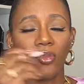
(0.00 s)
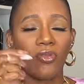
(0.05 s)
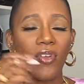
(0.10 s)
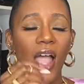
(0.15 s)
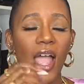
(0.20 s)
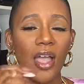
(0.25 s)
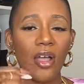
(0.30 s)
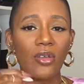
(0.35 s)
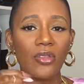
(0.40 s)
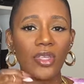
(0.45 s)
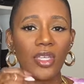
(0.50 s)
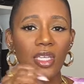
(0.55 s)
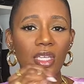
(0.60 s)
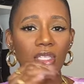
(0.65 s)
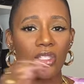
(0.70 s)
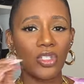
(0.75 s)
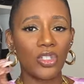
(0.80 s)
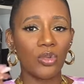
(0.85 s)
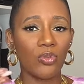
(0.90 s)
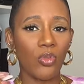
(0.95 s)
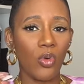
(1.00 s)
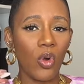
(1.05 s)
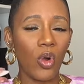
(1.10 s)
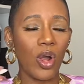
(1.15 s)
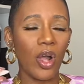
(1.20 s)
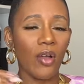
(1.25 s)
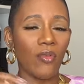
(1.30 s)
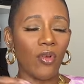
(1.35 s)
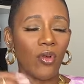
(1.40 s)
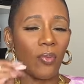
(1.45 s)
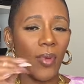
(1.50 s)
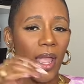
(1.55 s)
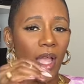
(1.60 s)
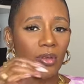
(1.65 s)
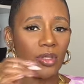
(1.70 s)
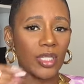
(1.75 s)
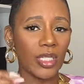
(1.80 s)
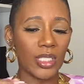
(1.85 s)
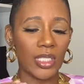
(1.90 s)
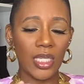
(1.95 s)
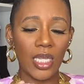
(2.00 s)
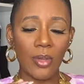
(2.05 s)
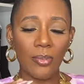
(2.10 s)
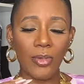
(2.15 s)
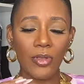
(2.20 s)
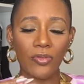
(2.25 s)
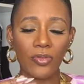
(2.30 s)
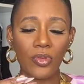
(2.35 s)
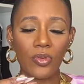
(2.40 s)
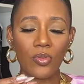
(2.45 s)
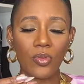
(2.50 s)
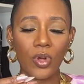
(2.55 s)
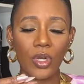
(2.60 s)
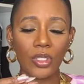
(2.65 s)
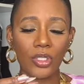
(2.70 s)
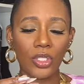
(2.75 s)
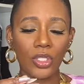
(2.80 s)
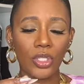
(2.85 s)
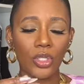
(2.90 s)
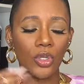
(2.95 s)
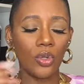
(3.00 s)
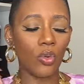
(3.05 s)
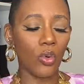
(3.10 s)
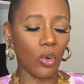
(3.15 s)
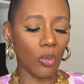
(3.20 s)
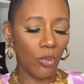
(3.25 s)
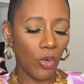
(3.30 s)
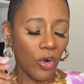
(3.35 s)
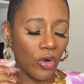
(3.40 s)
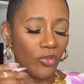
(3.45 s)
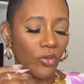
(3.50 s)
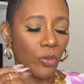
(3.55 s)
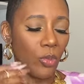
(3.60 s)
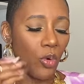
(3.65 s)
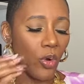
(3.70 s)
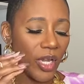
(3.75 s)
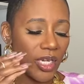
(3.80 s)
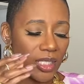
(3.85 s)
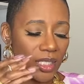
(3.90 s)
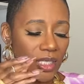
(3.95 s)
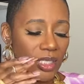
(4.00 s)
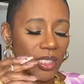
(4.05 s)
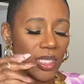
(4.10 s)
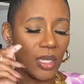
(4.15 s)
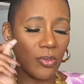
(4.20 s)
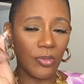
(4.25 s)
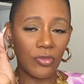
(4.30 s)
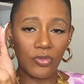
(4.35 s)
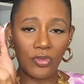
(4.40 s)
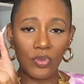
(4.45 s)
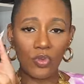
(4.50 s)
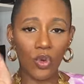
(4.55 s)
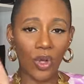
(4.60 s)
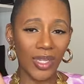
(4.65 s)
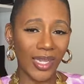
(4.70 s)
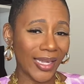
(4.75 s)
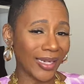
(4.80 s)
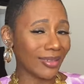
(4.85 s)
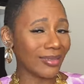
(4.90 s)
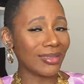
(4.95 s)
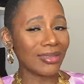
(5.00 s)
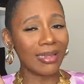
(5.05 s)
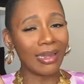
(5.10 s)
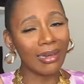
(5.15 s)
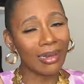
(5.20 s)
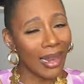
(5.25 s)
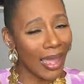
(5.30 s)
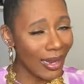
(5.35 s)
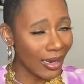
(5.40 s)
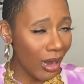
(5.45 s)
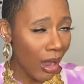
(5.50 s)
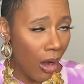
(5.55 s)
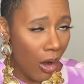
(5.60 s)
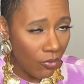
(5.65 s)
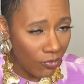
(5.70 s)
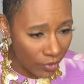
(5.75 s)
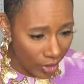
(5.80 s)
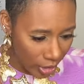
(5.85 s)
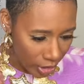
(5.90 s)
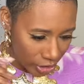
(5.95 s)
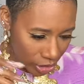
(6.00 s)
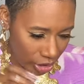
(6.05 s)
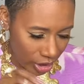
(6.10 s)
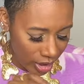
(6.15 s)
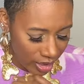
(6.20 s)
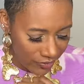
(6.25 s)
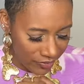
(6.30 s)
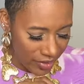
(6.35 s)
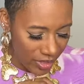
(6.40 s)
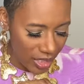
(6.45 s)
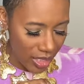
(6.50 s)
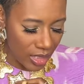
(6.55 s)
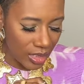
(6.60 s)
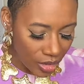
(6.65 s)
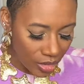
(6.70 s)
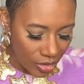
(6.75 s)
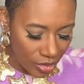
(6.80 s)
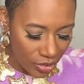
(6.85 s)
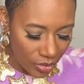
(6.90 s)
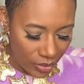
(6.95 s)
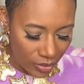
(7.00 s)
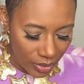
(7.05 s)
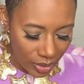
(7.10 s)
file these to more of a rounded tip if you want to, or more of a pointed tip if you want like a stiletto version of this. You